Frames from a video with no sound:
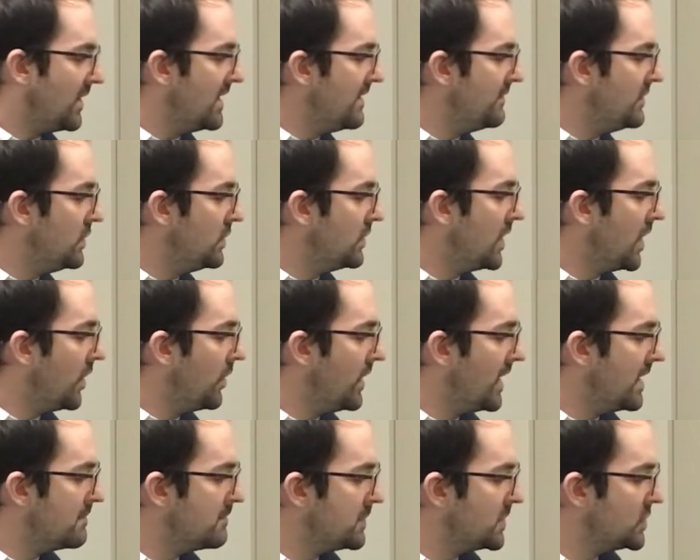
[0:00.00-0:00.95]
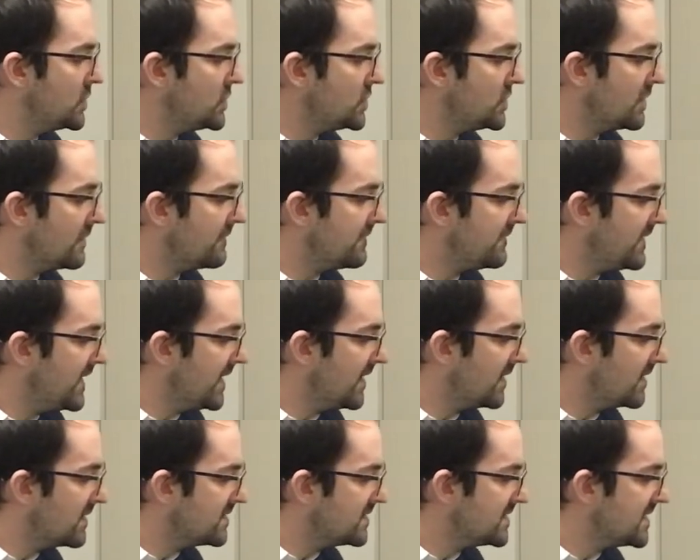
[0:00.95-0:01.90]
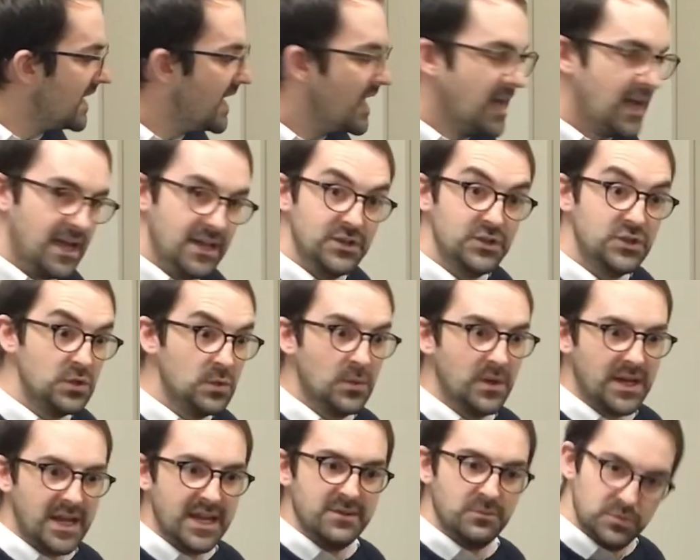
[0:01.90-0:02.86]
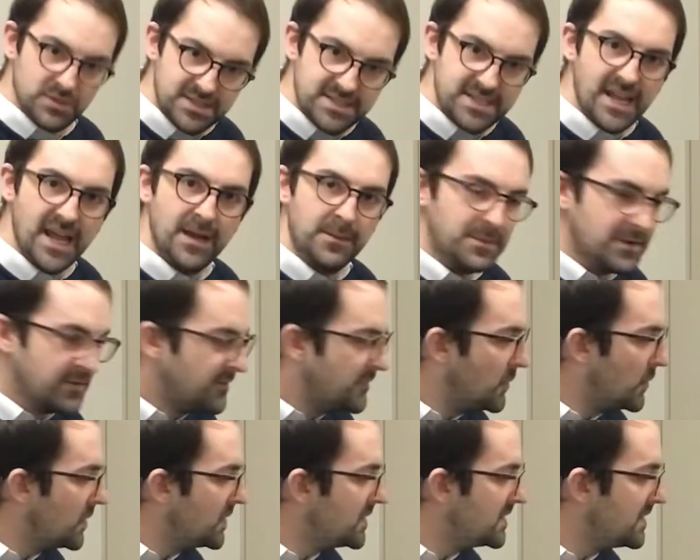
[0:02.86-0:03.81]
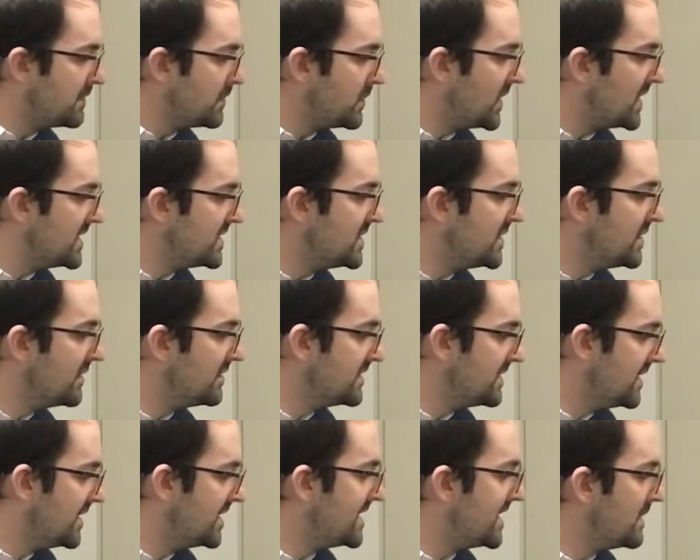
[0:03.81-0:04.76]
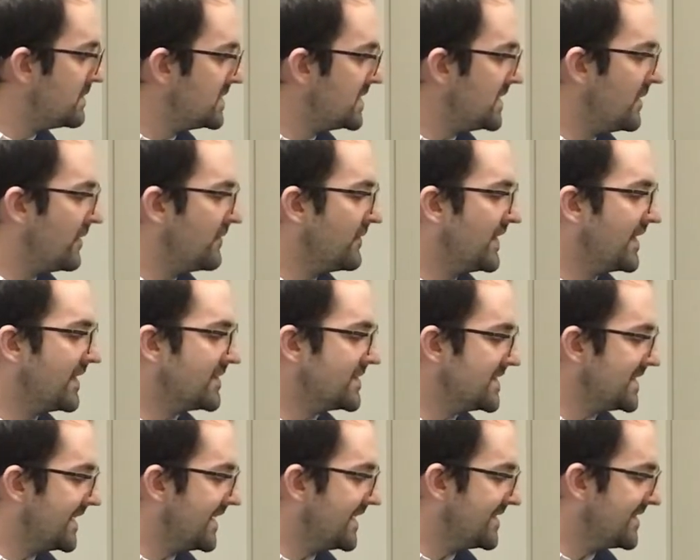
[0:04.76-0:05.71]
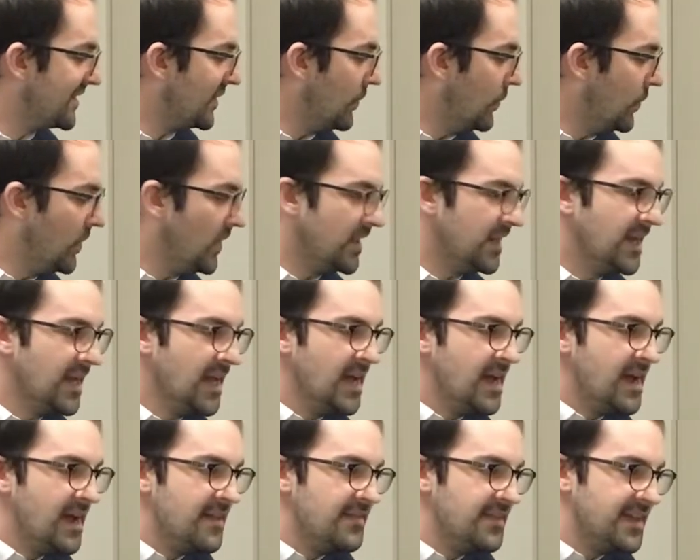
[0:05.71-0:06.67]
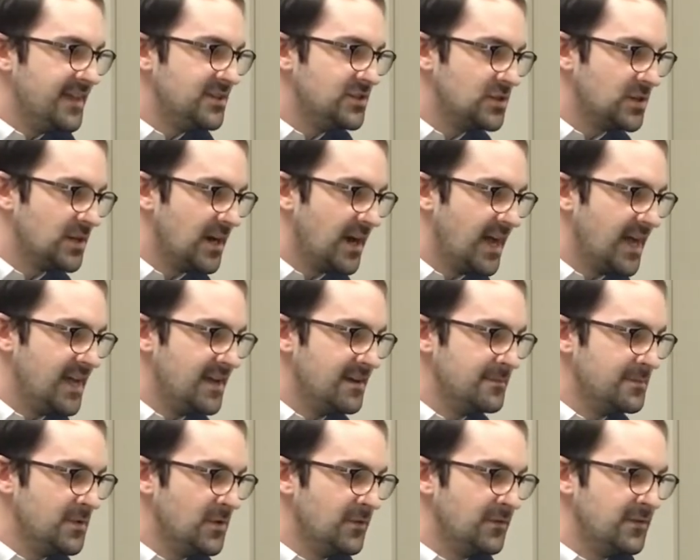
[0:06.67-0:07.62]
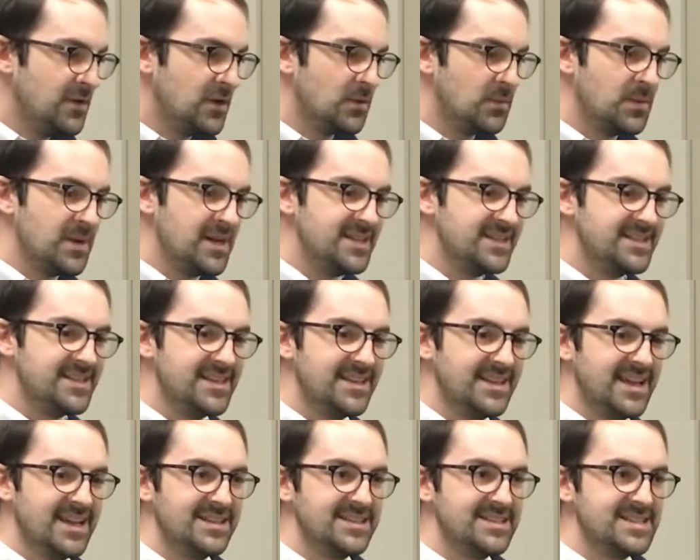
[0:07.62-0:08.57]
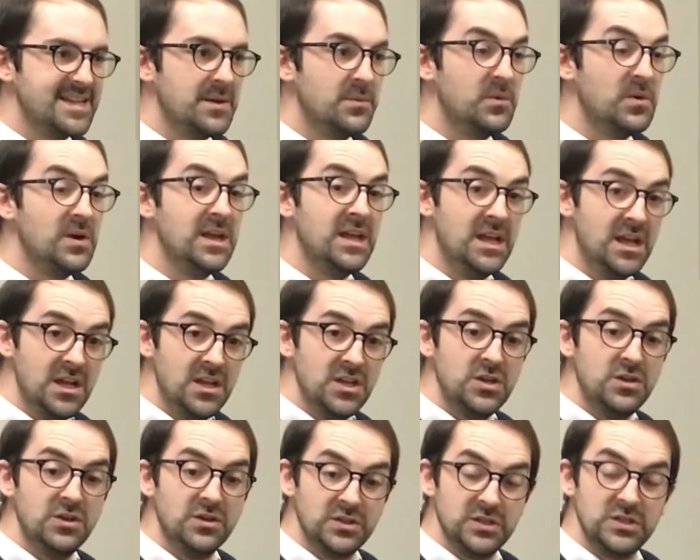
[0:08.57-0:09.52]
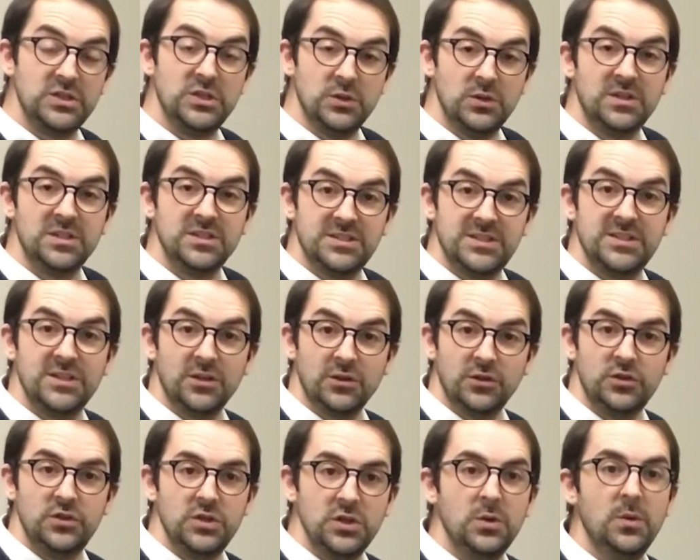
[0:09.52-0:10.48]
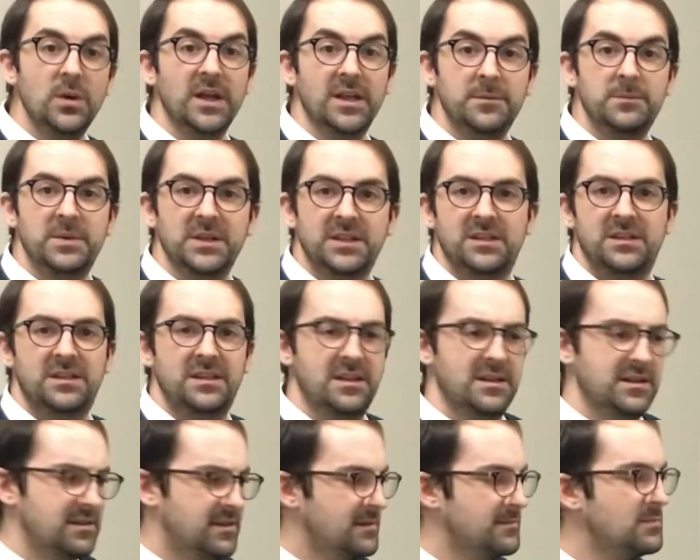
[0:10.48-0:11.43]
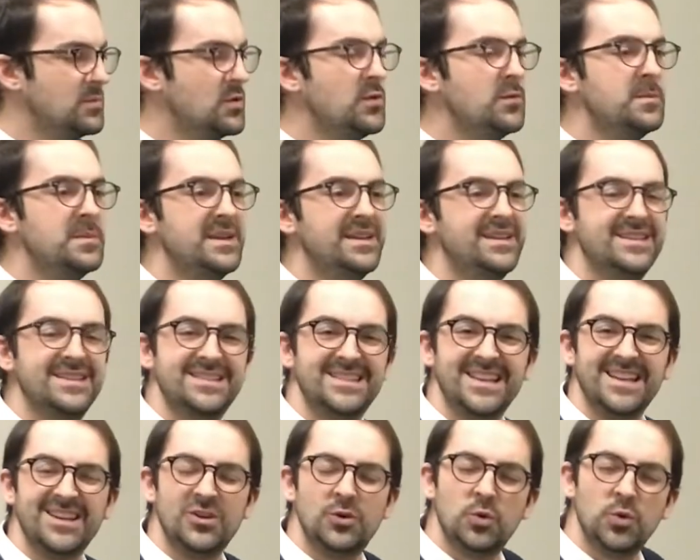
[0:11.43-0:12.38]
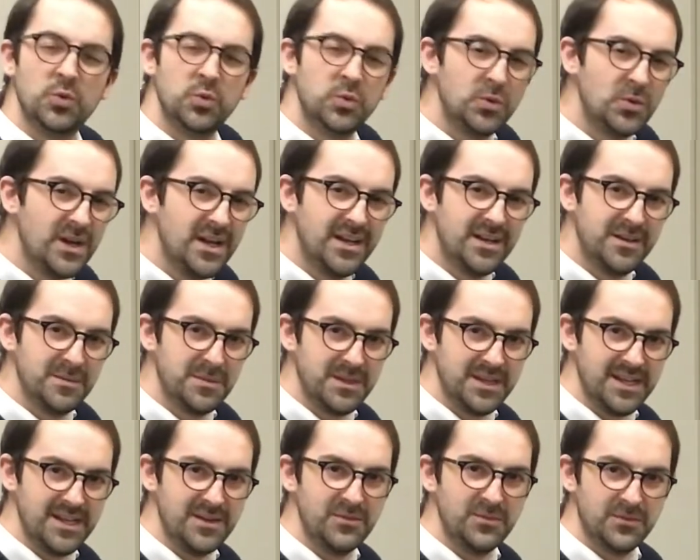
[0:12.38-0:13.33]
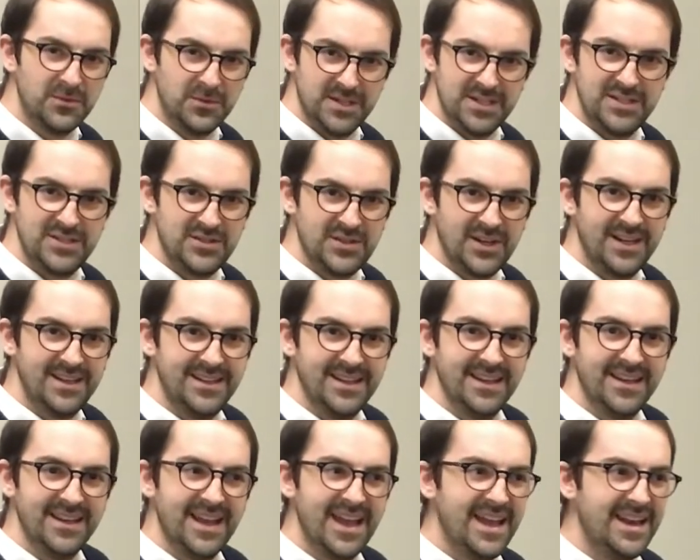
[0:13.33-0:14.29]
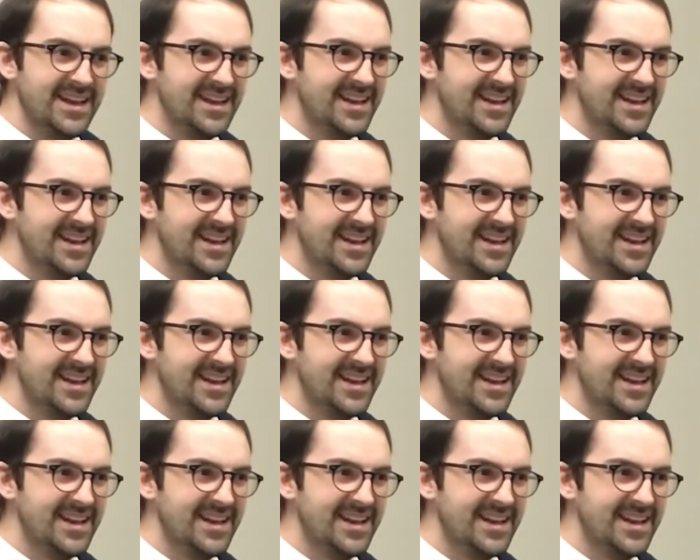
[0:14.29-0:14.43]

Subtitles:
if you go and push your fingers and do what I was saying before, to press the tips of your fingers against the wood, and then try and move your wrist in that same way, you notice you can still do it, but the movement is incredibly restricted, and